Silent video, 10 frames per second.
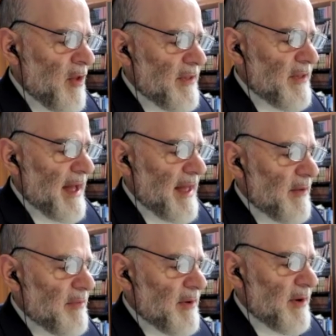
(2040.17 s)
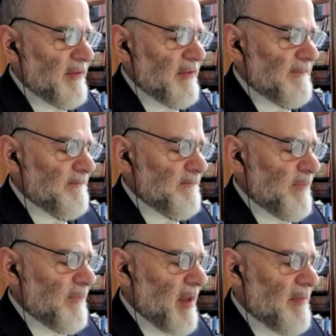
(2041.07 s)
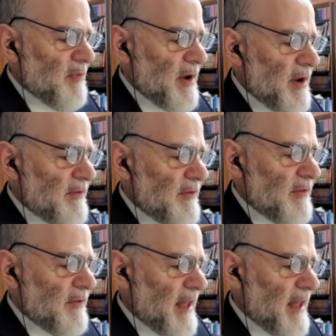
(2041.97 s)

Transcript: at the Hallel praise and praises.